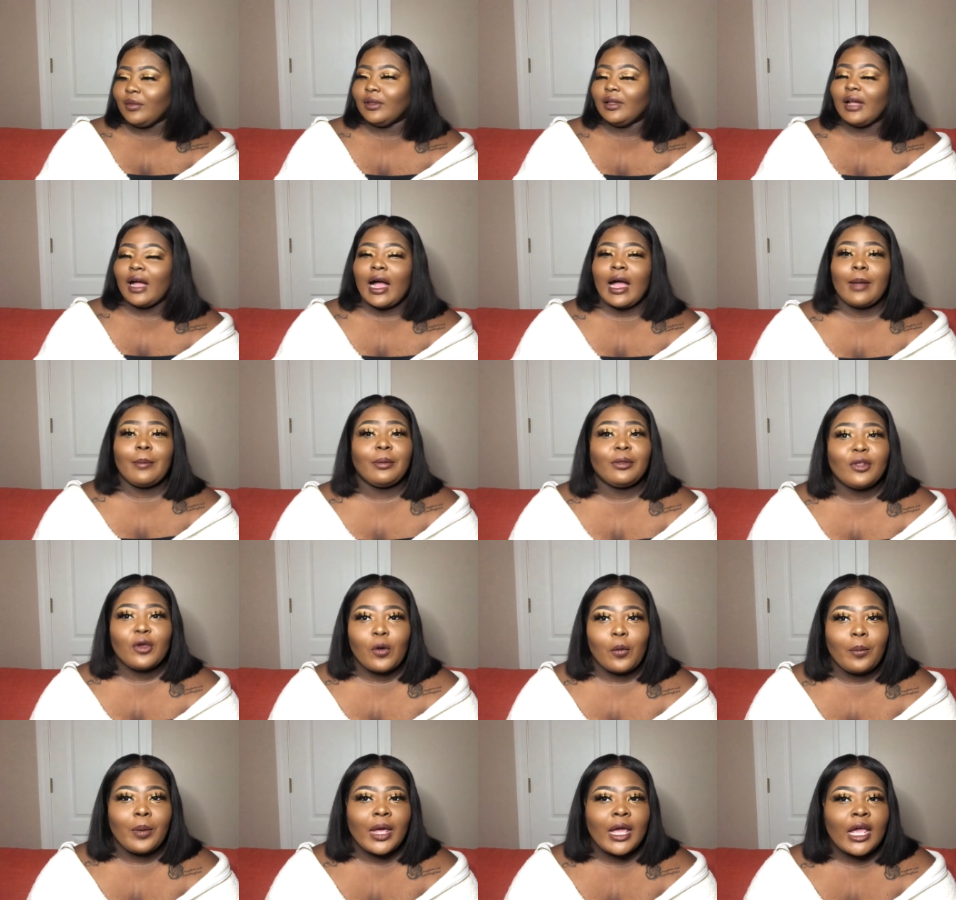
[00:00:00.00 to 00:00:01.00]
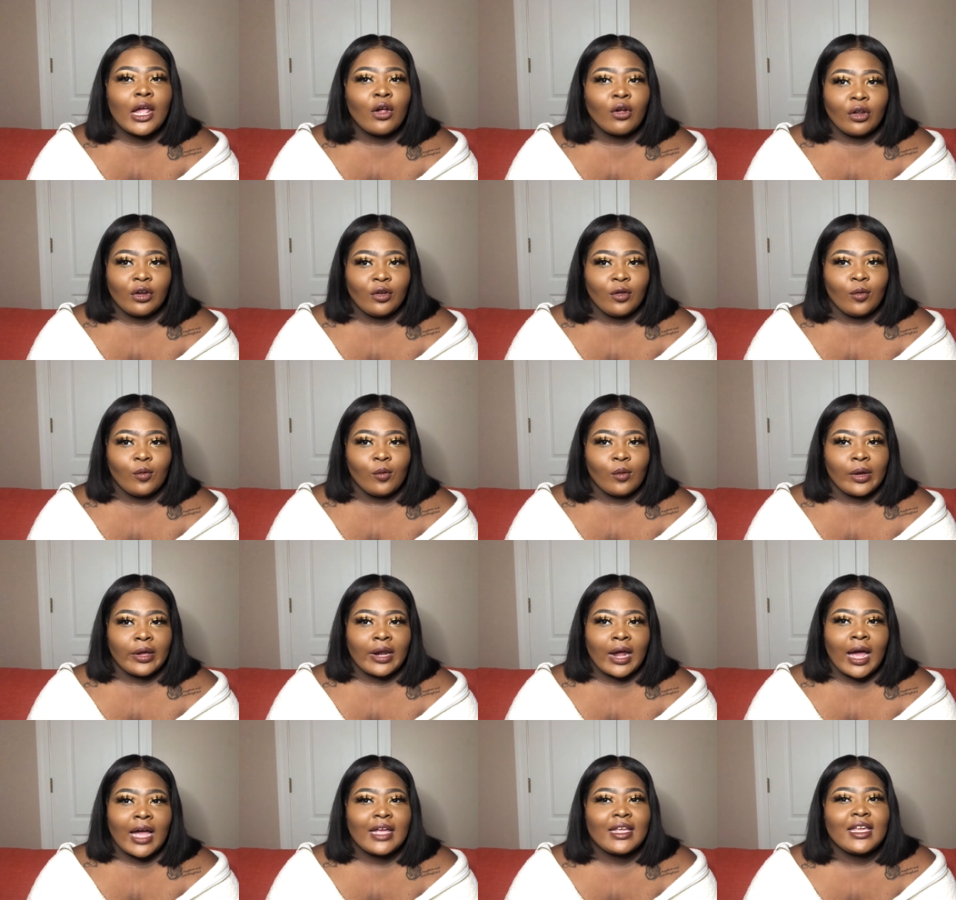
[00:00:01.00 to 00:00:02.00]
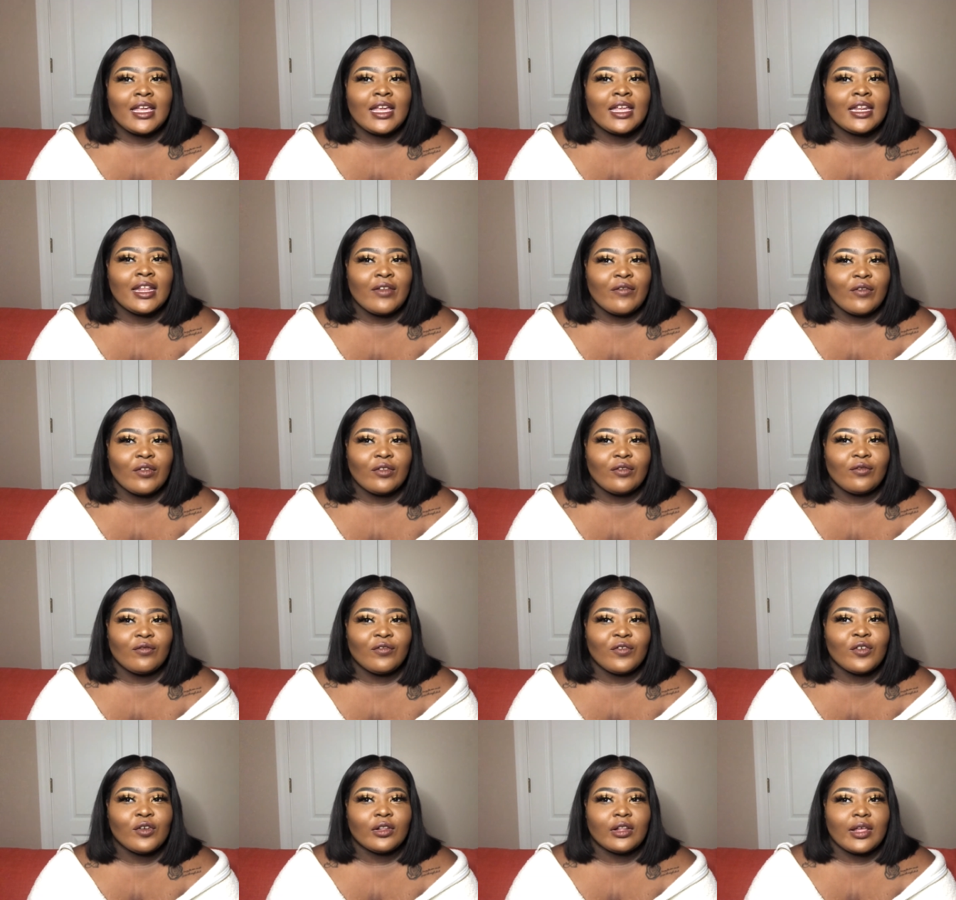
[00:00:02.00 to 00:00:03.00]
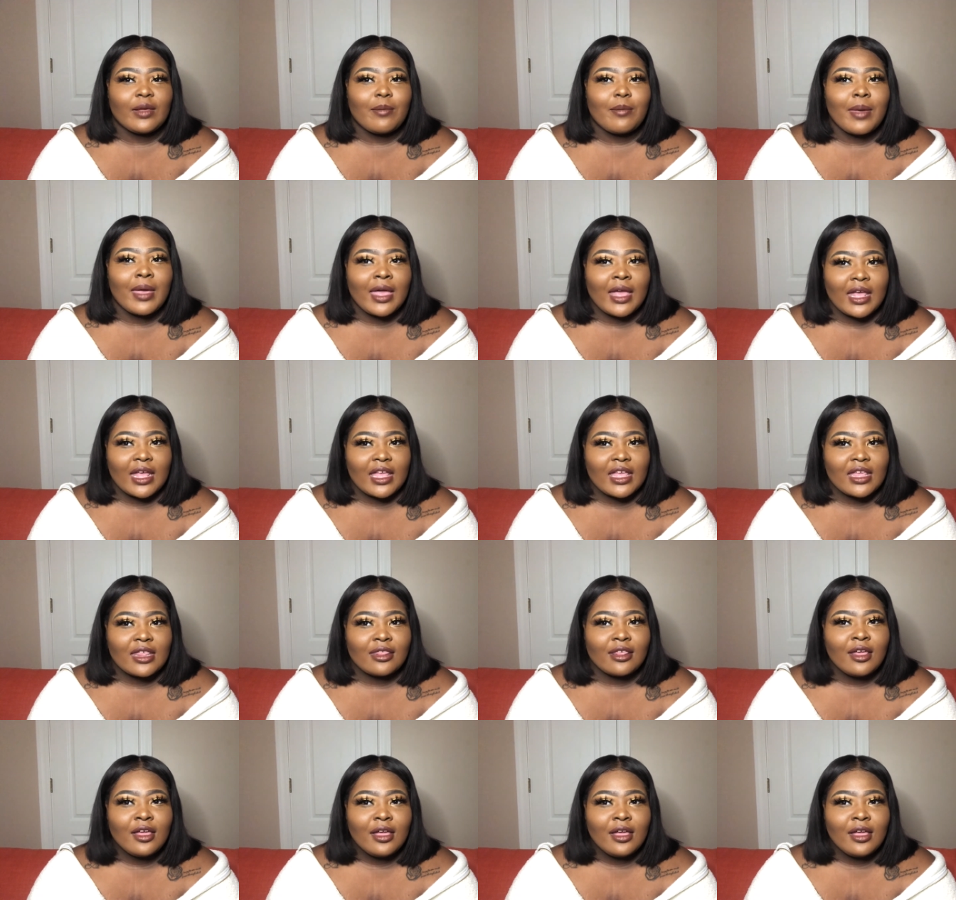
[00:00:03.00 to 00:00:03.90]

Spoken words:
I'm so paranoid, I can't even fully bathe,